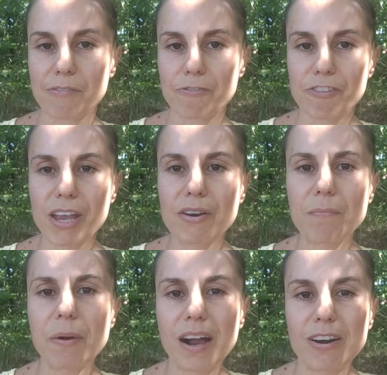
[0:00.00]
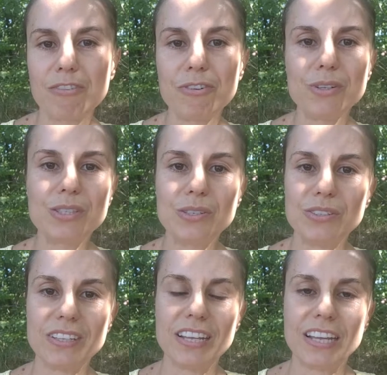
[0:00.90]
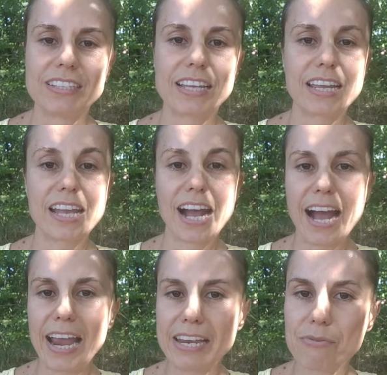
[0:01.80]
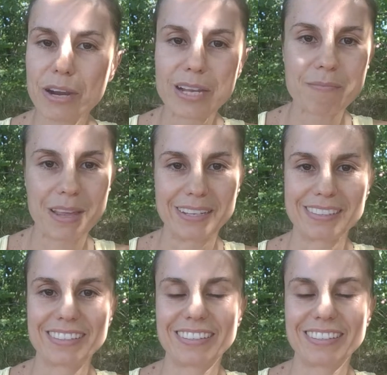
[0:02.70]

a very powerful tool that I highly recommend.